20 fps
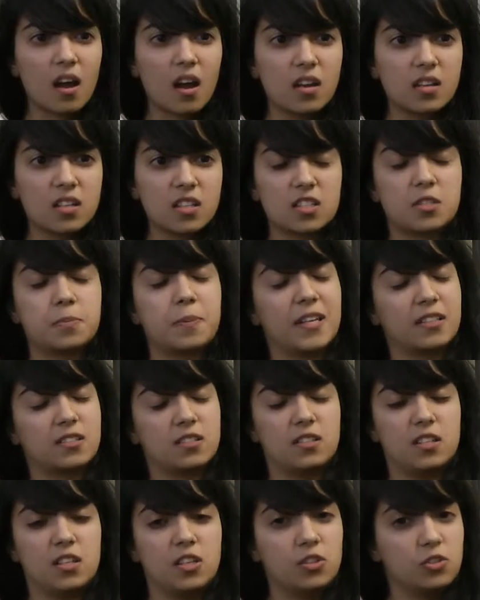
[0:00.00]
I'd
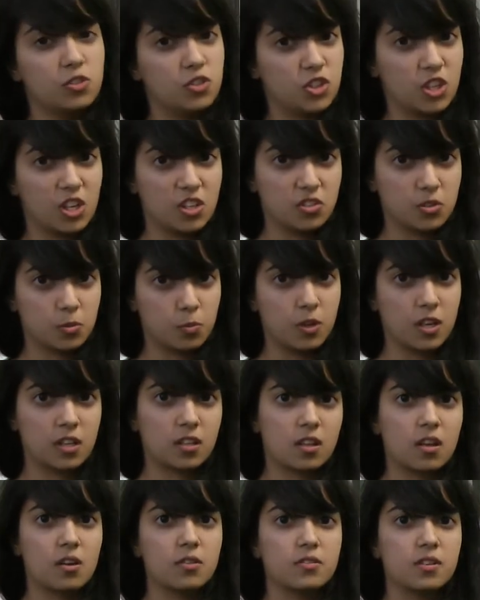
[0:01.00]
expected a huge change in
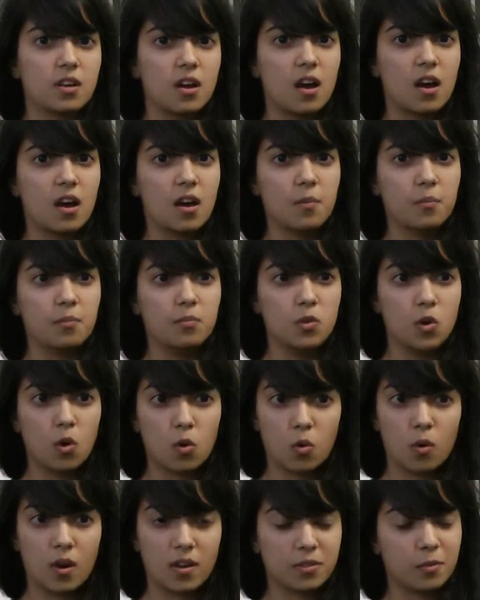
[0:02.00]
workload. Um,
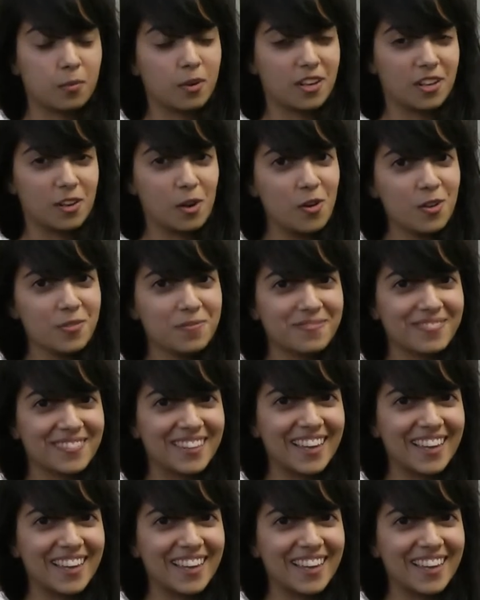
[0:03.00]
not quite the one I got.